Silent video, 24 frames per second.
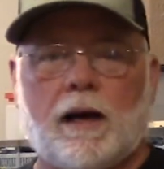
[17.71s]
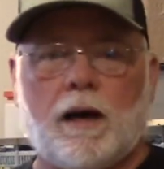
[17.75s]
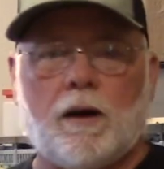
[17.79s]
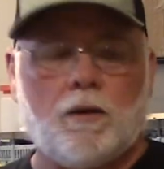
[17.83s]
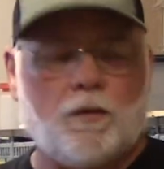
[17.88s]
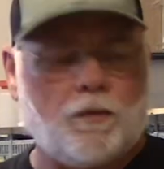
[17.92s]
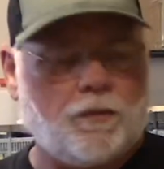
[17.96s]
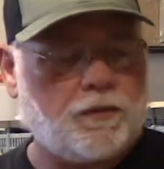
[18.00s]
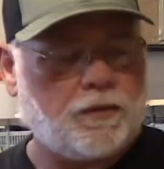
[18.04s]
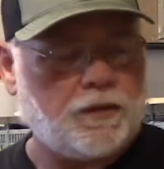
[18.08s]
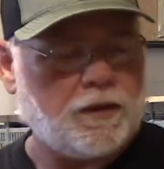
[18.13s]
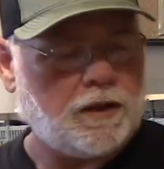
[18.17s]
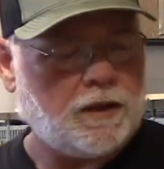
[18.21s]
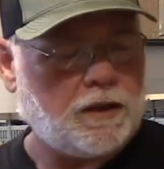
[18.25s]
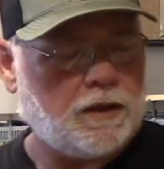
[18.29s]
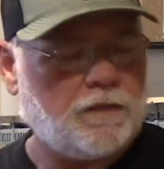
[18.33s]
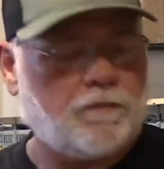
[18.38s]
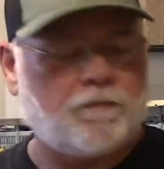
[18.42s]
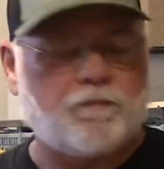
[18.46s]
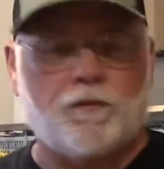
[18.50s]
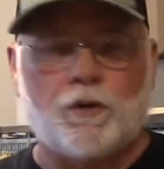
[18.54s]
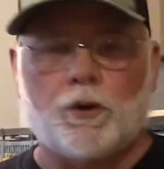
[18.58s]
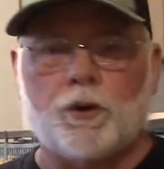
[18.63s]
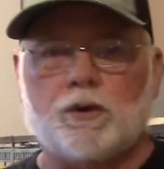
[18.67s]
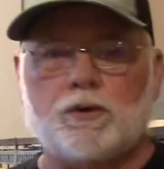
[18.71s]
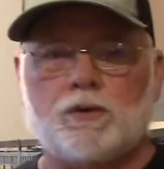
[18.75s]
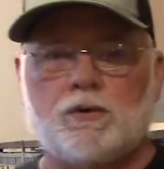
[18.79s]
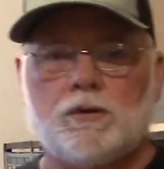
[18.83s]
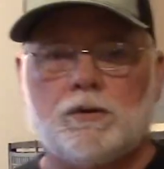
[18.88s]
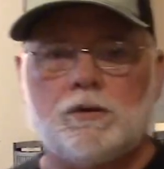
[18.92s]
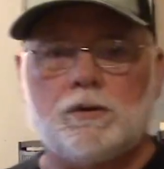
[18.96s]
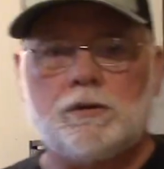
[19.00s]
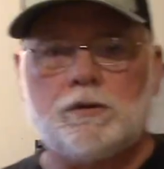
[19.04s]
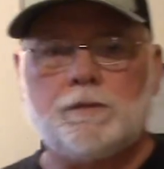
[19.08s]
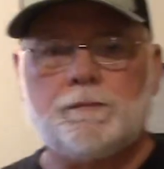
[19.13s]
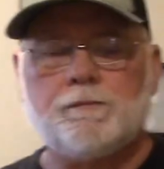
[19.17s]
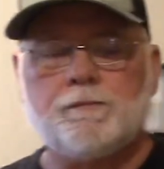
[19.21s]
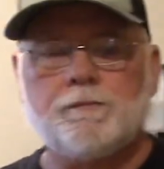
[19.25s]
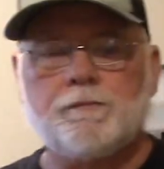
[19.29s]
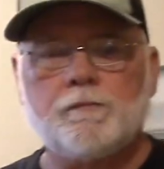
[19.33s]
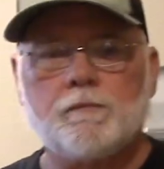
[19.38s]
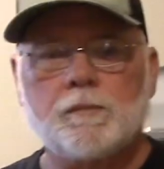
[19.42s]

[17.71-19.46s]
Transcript: out the vertical